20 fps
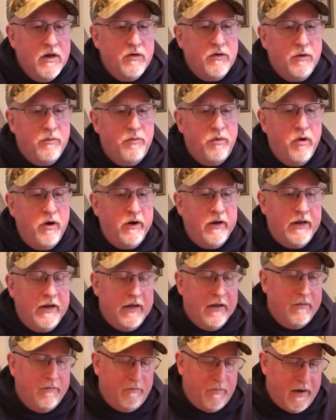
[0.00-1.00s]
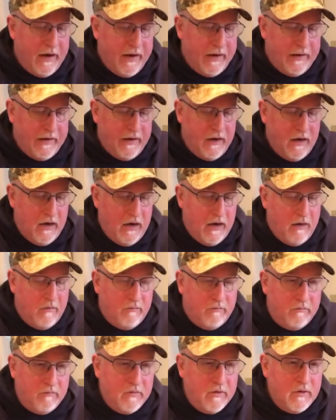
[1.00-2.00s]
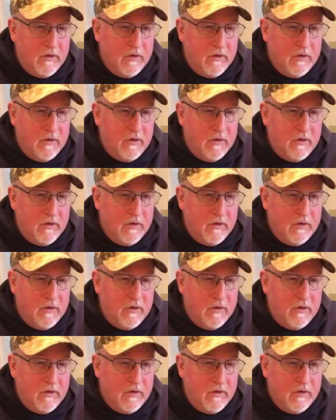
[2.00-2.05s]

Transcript: to put in my um,